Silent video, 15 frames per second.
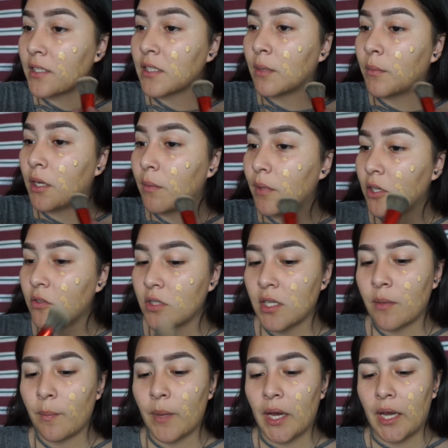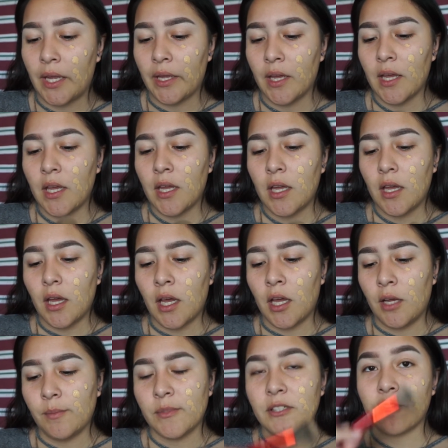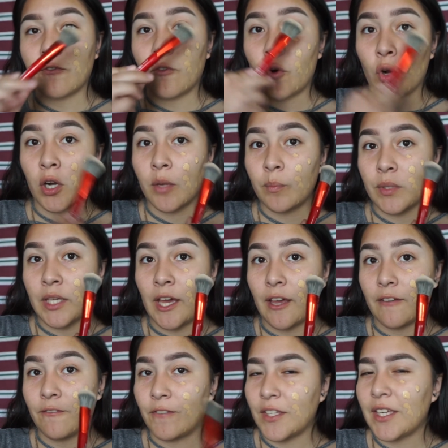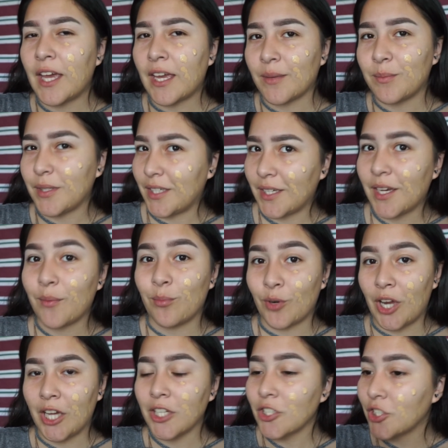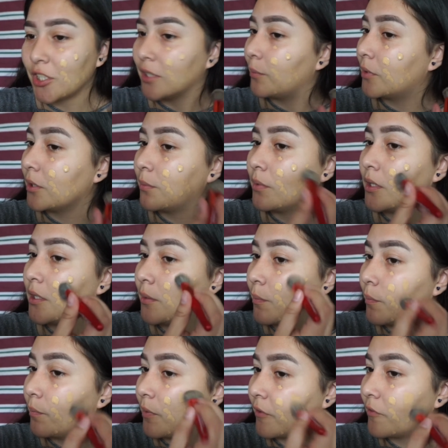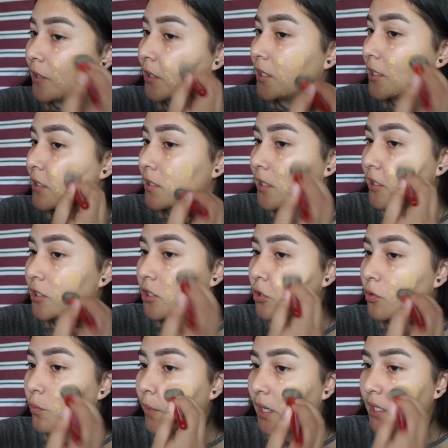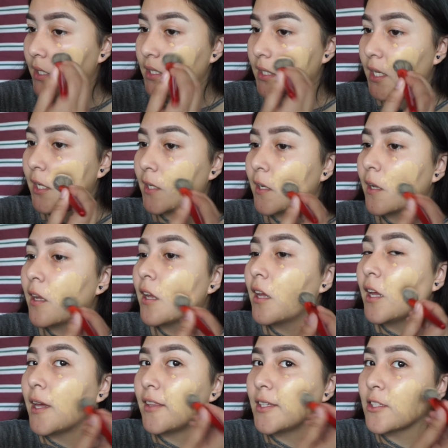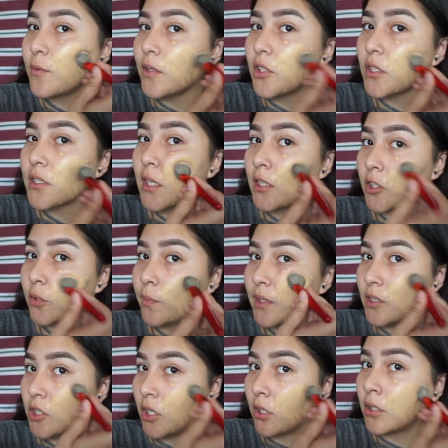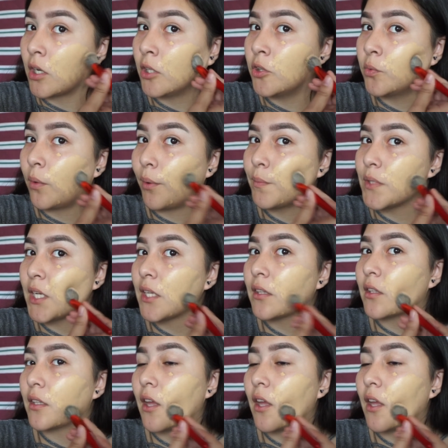I'm gonna be using my Sephora VIB brush, and I'm gonna be buffing this into my skin. This one looks a little bit dark on the website.